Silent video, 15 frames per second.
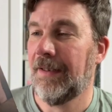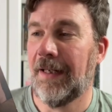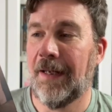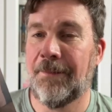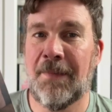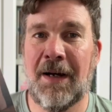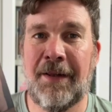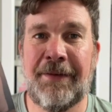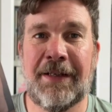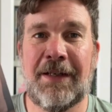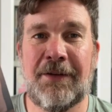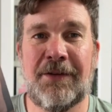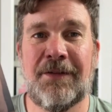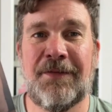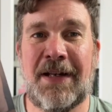I think
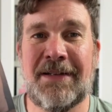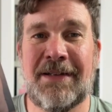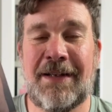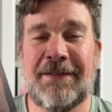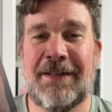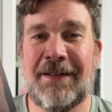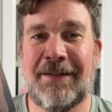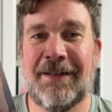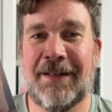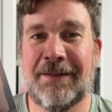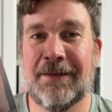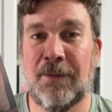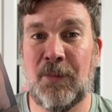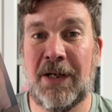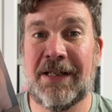it's a fantastic
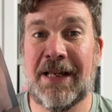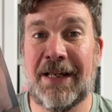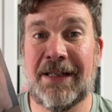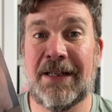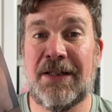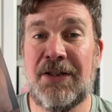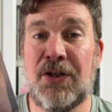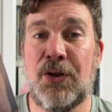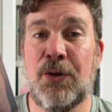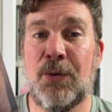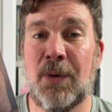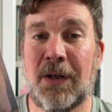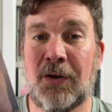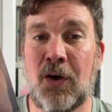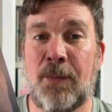thing that we're getting a
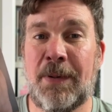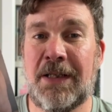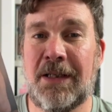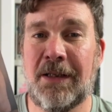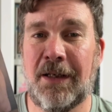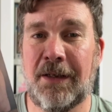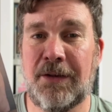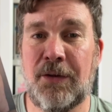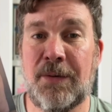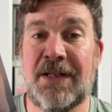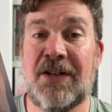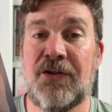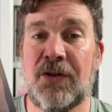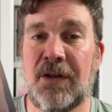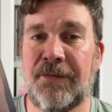new copy, a new
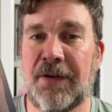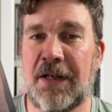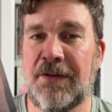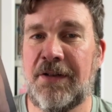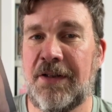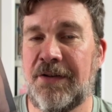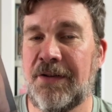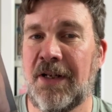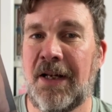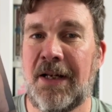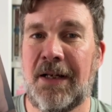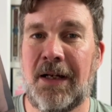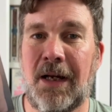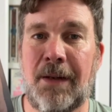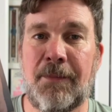edition of Notice
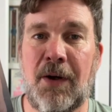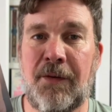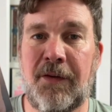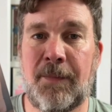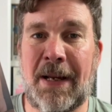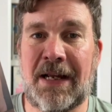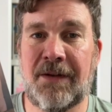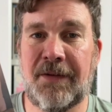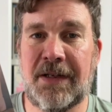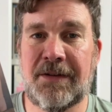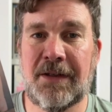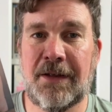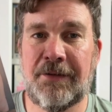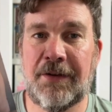at the back of it.